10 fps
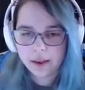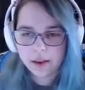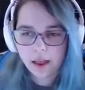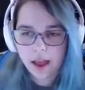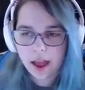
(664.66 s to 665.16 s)

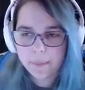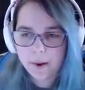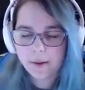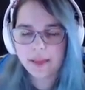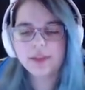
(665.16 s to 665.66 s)

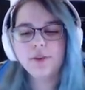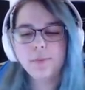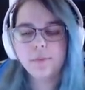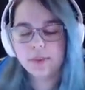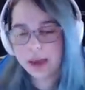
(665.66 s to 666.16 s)
I'll let you
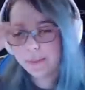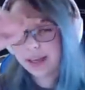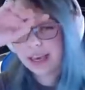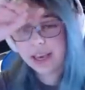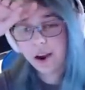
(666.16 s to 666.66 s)
get my
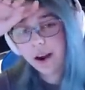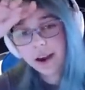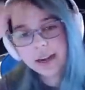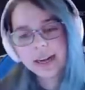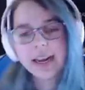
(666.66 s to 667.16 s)
key
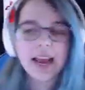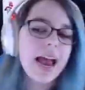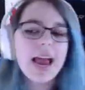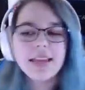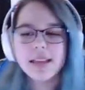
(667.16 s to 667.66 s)
card,
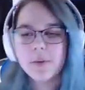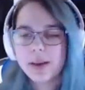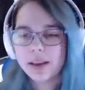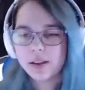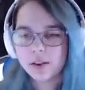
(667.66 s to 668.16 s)
and then we
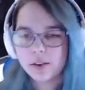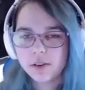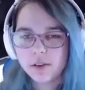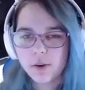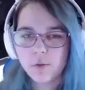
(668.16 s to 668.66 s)
can
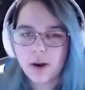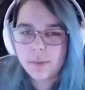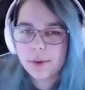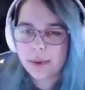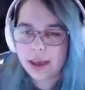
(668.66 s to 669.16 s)
go rob
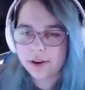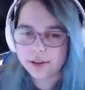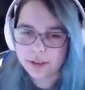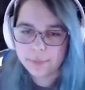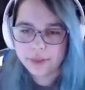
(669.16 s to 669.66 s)
the bank or
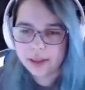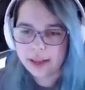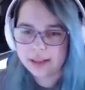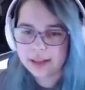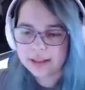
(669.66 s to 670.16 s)
something
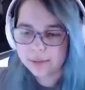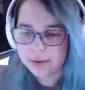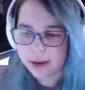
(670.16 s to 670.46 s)
like that sometimes.